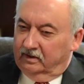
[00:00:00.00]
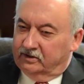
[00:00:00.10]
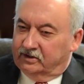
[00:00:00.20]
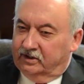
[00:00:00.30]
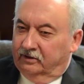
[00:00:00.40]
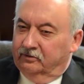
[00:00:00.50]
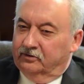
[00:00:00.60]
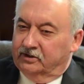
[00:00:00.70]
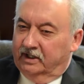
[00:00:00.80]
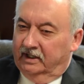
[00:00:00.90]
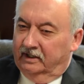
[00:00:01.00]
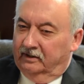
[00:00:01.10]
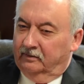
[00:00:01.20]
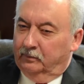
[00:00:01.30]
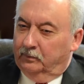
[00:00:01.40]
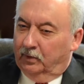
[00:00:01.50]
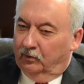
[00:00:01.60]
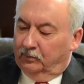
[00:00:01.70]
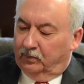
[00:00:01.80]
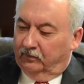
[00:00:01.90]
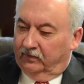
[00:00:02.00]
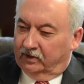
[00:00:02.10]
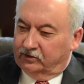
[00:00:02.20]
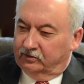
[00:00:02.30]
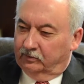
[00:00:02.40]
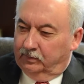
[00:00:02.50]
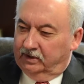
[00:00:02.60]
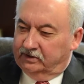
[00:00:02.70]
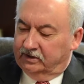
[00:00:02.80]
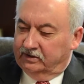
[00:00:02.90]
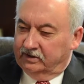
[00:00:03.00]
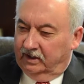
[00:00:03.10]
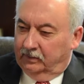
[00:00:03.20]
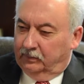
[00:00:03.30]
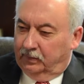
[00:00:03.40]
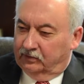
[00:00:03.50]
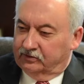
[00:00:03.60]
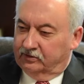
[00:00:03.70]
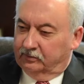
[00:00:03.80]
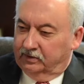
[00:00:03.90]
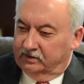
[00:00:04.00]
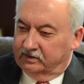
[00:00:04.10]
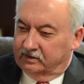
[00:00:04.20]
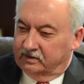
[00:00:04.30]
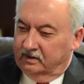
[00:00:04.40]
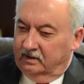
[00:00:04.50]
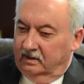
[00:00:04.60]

centers on both professional pieces and personal pieces.